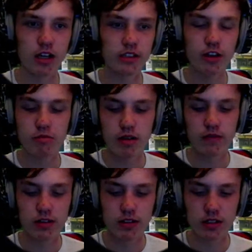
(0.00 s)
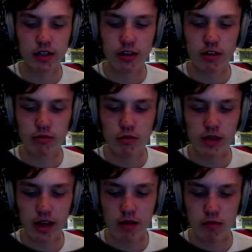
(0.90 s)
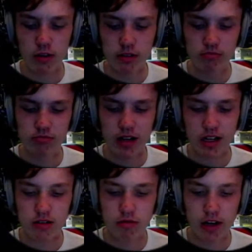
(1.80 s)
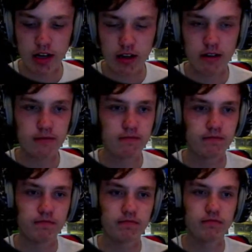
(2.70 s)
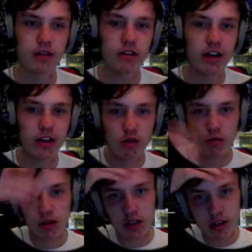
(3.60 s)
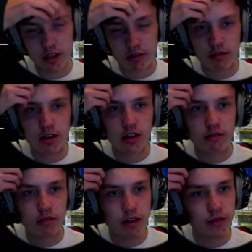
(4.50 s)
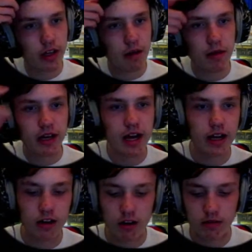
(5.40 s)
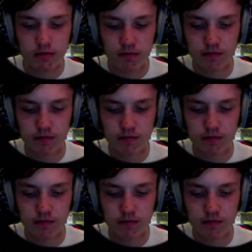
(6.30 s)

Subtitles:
I do, Pivers, I do. I will be getting one next week. Only a little one though. I don't ever get a big haircut.